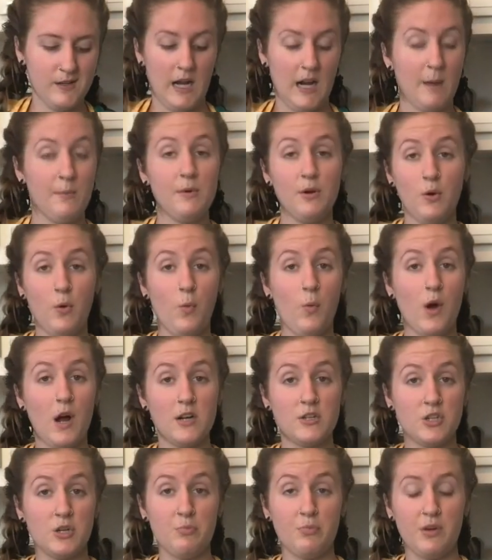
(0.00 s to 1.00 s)
I'm gonna
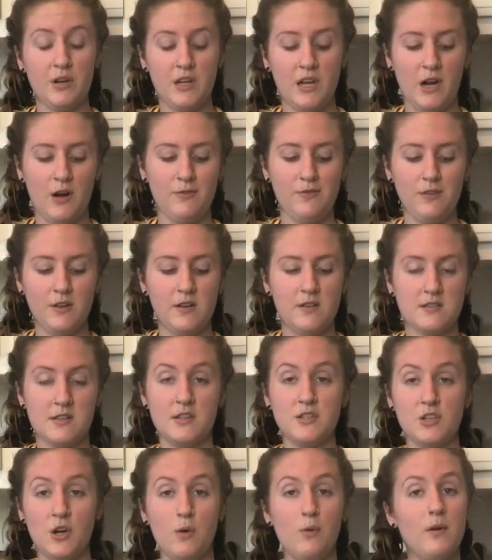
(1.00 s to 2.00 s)
watch it pretty carefully because I
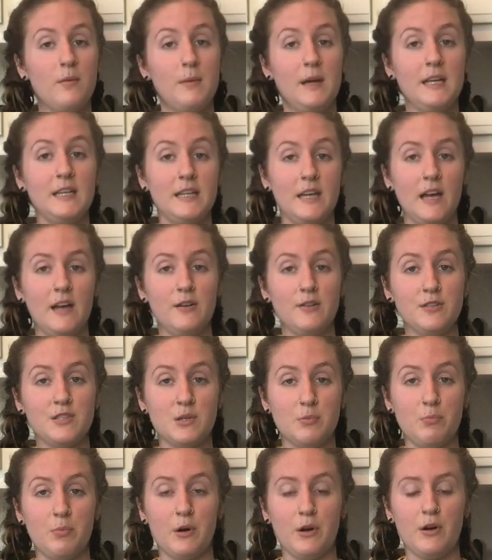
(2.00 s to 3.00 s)
don't want my kale to
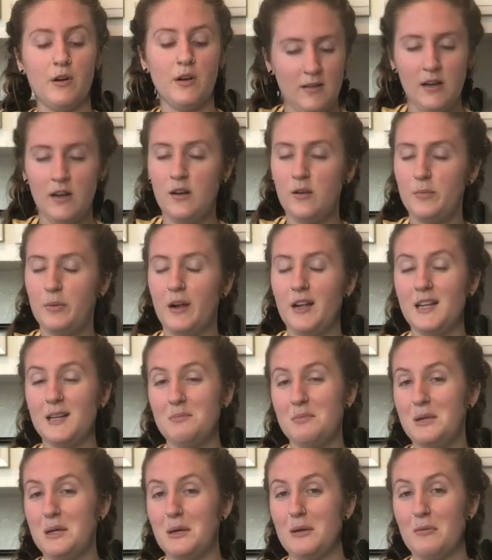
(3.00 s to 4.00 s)
burn. It'll probably
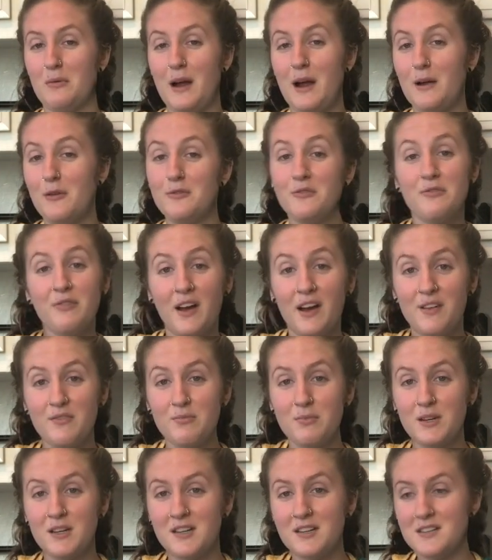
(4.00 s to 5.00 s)
be around 5
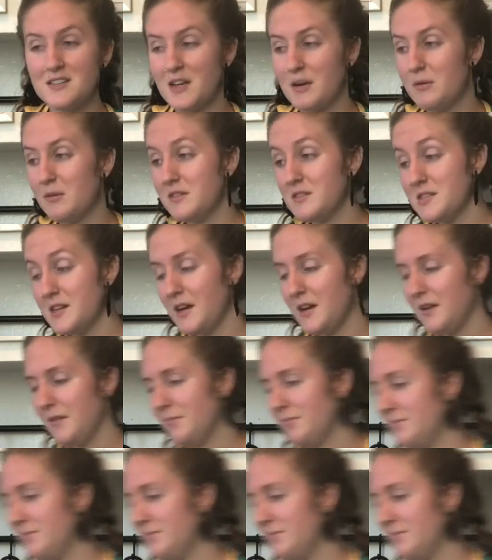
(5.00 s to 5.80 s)
minutes, I would say.